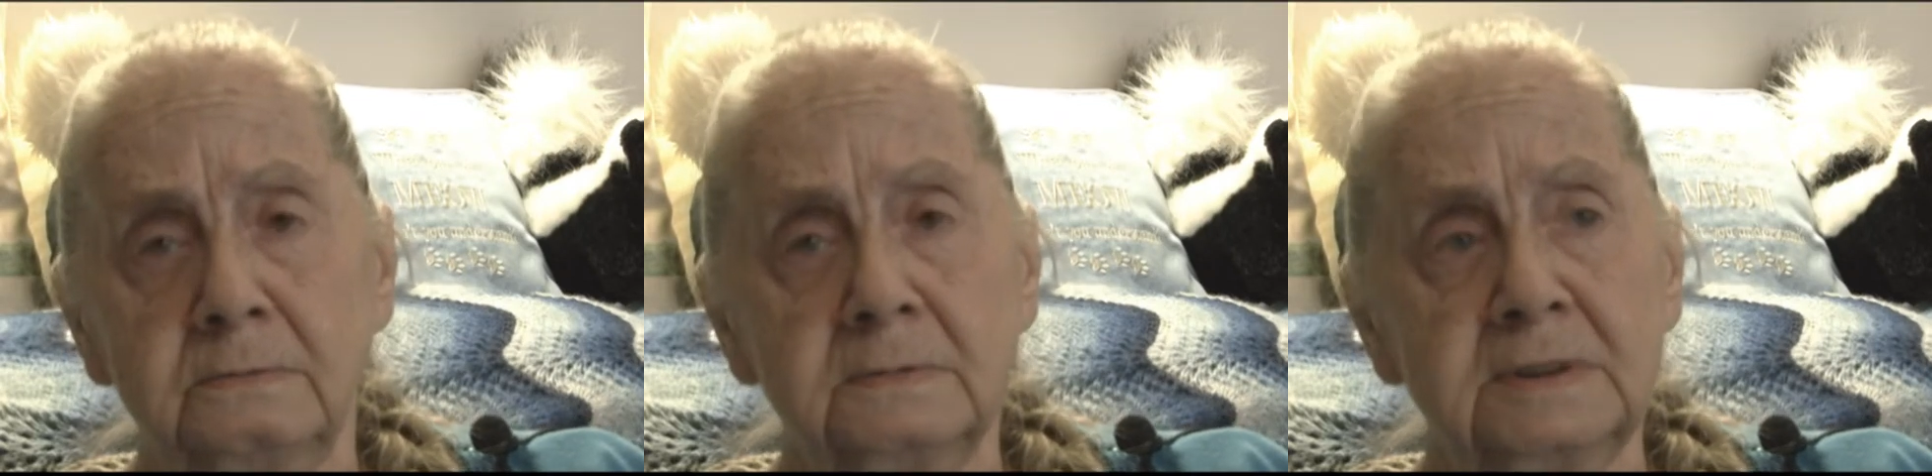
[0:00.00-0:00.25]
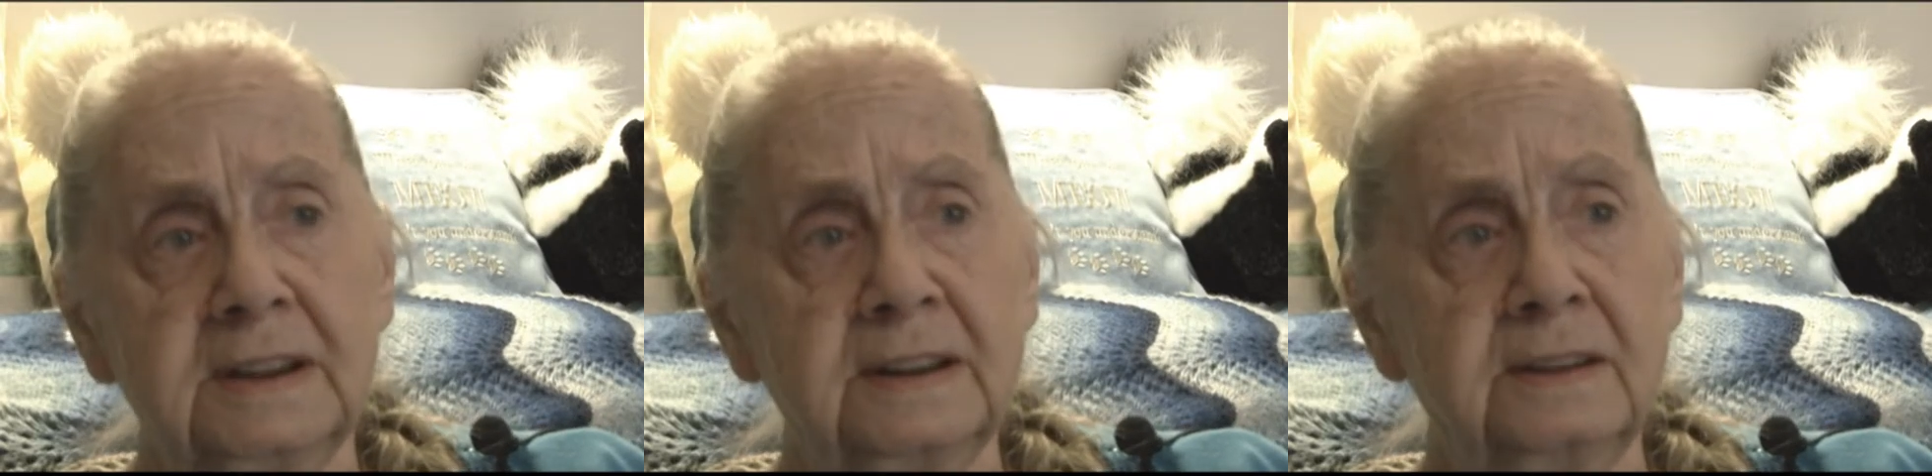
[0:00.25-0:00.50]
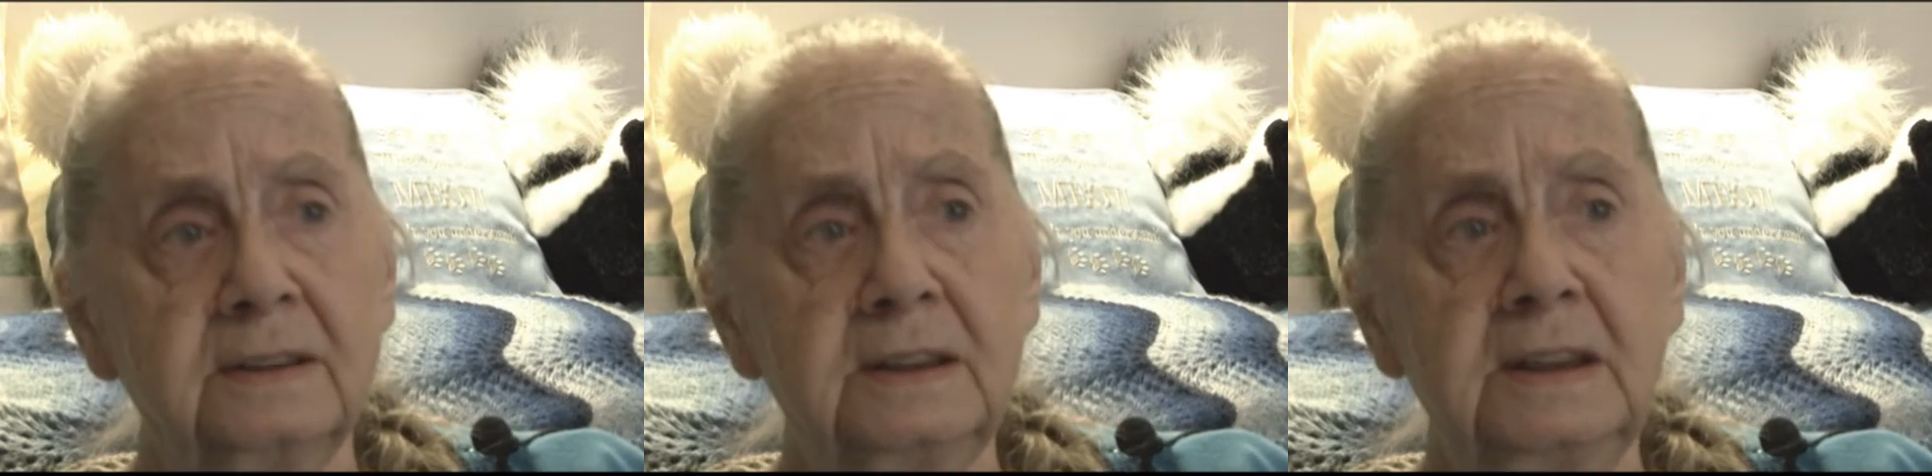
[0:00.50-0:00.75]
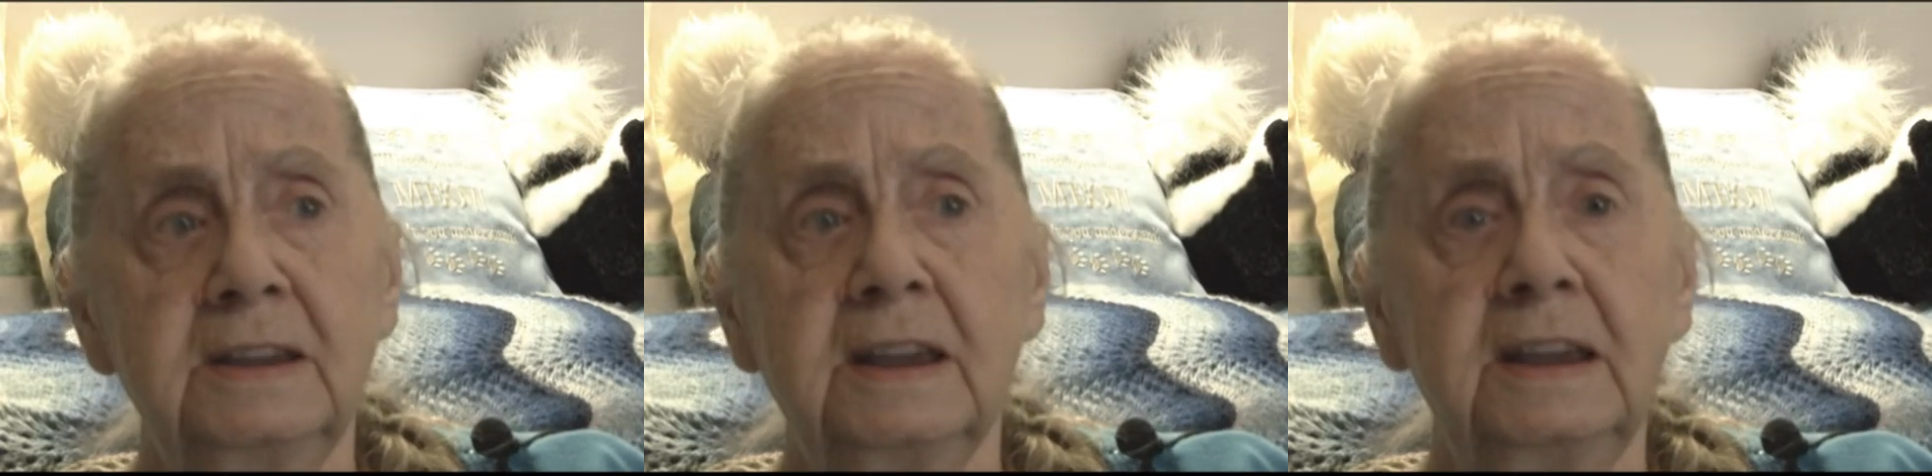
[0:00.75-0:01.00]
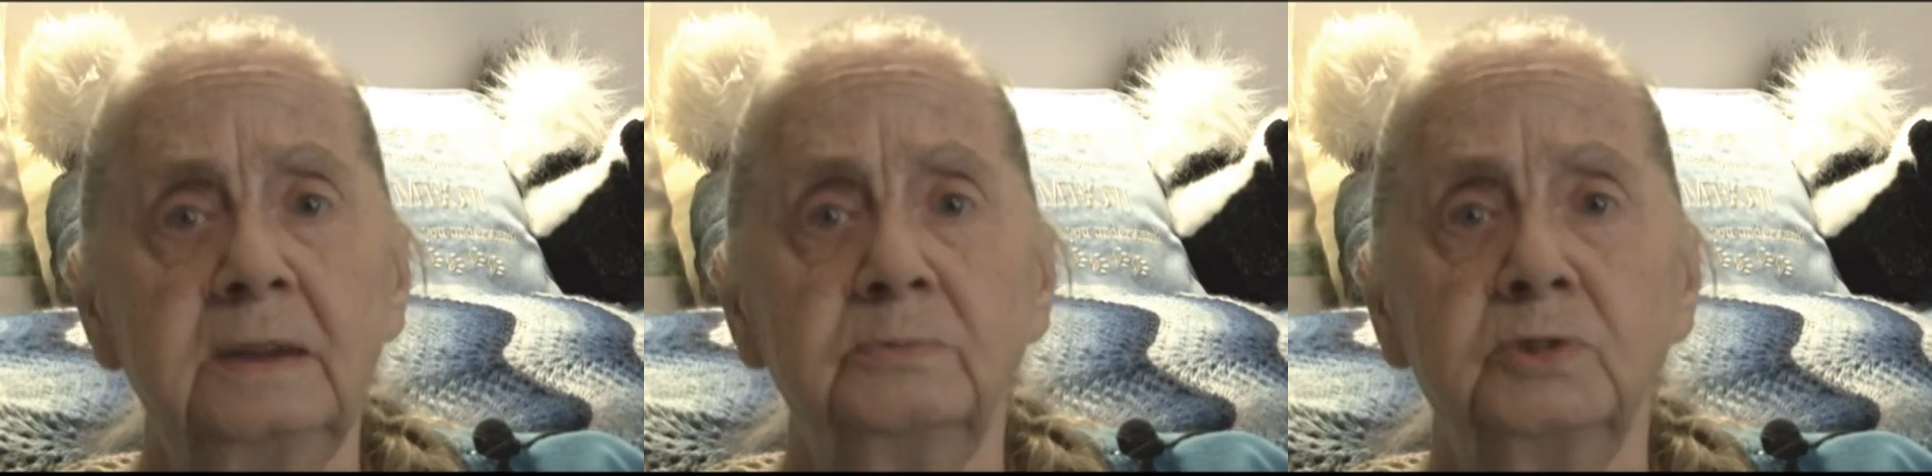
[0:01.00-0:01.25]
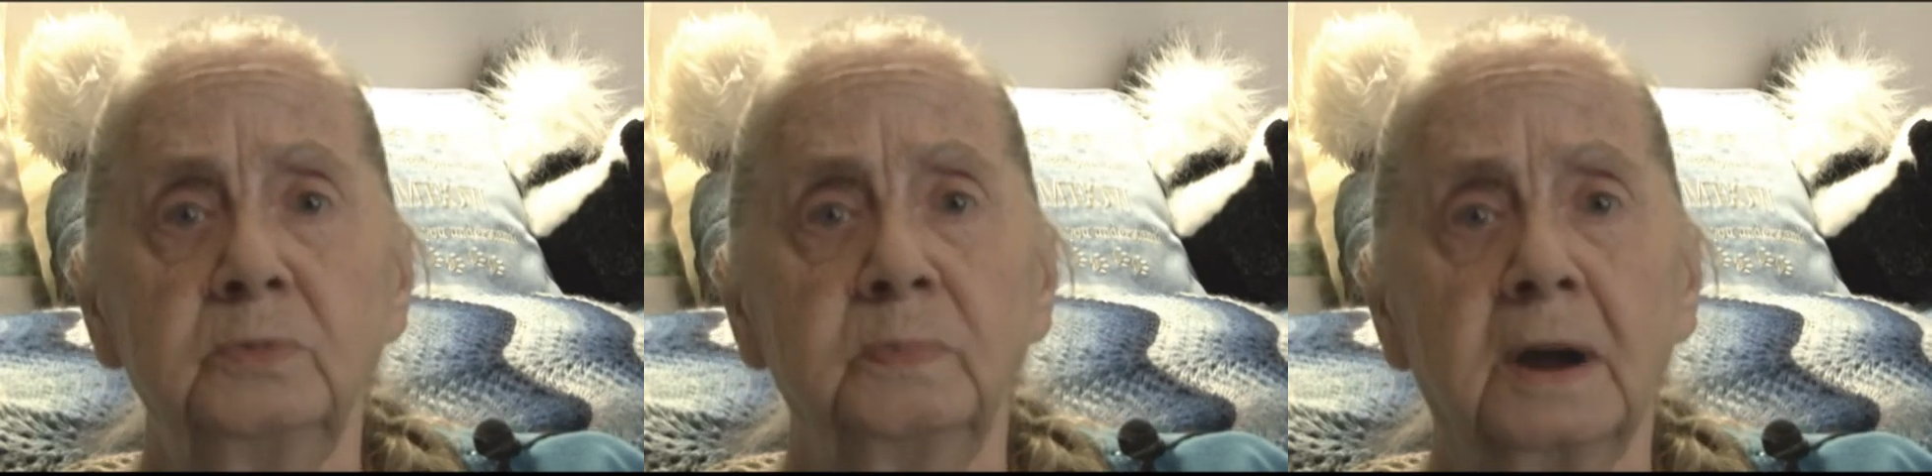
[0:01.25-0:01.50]
when he
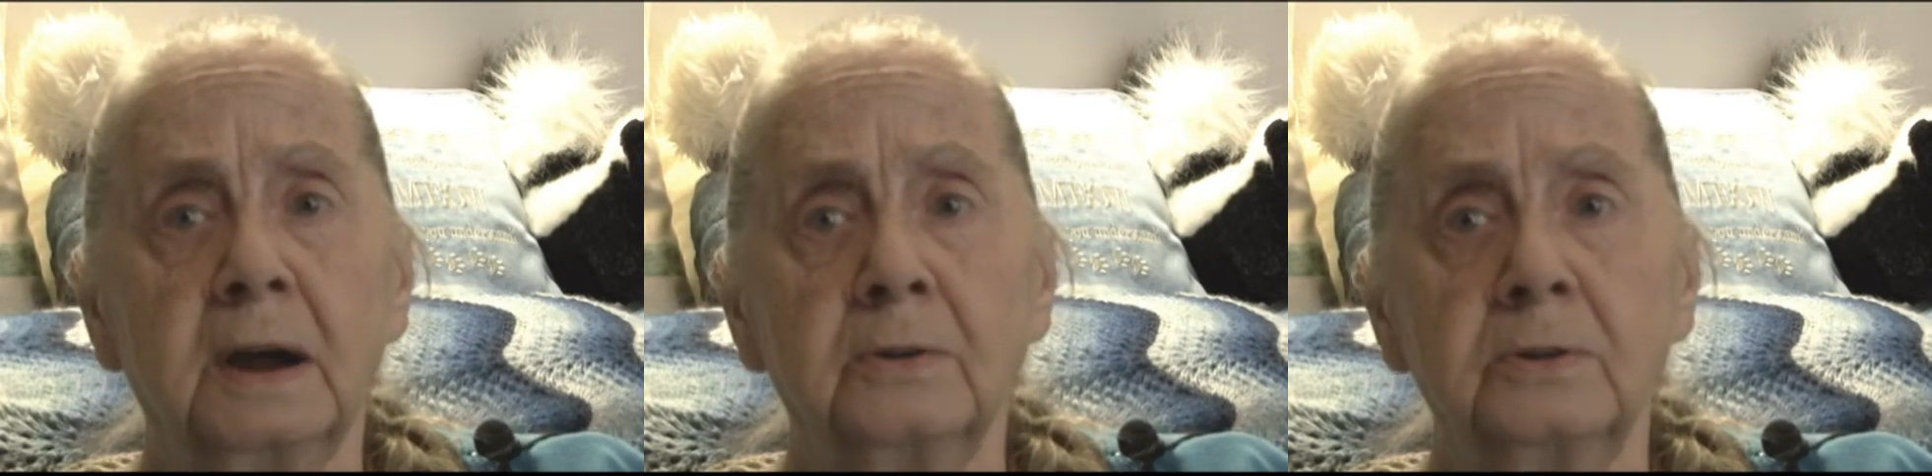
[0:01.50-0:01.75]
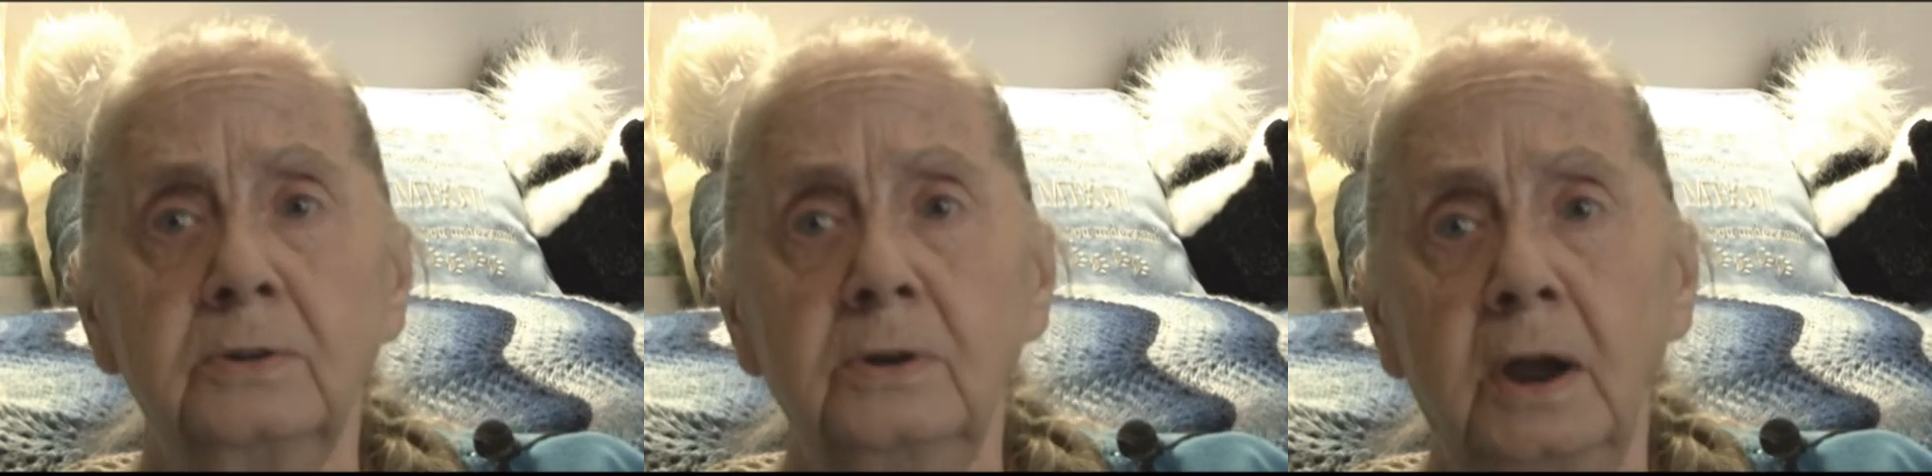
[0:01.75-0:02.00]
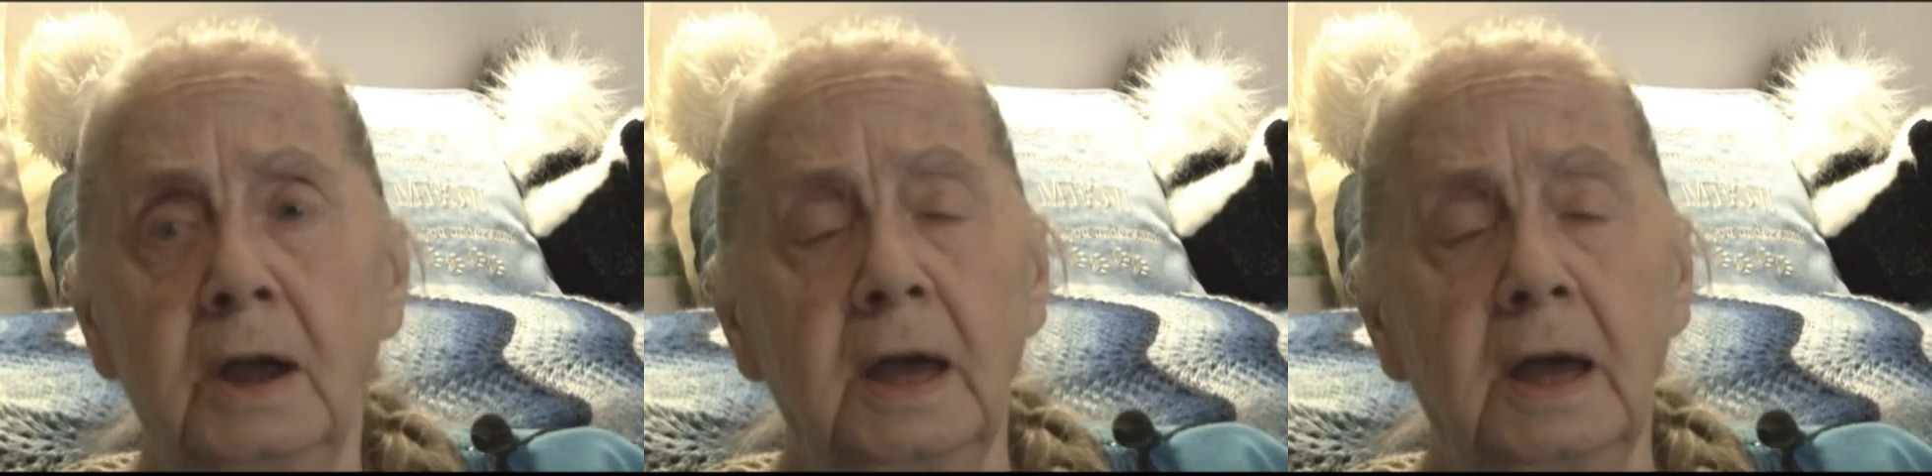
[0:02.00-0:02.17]
came to power.